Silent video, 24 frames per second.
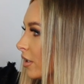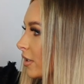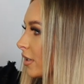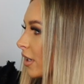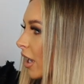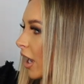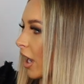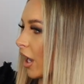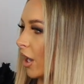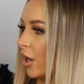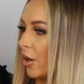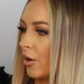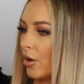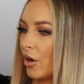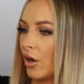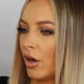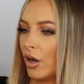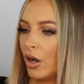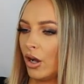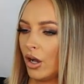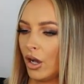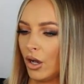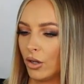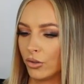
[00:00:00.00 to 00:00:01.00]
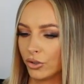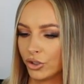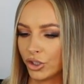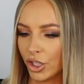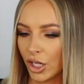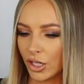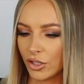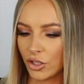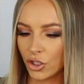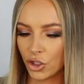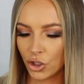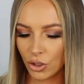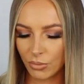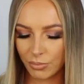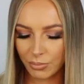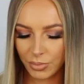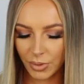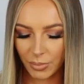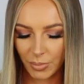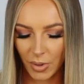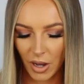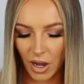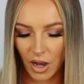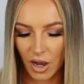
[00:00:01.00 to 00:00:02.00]
So I'll show you the jumper
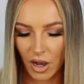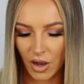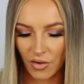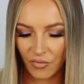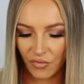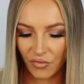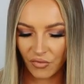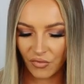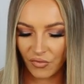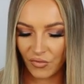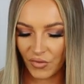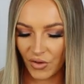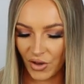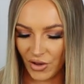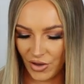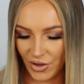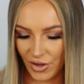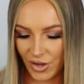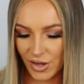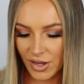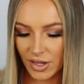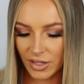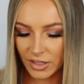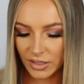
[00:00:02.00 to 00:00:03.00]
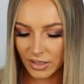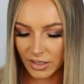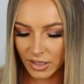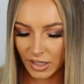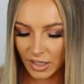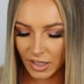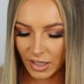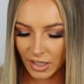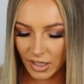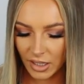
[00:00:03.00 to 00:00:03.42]
part first.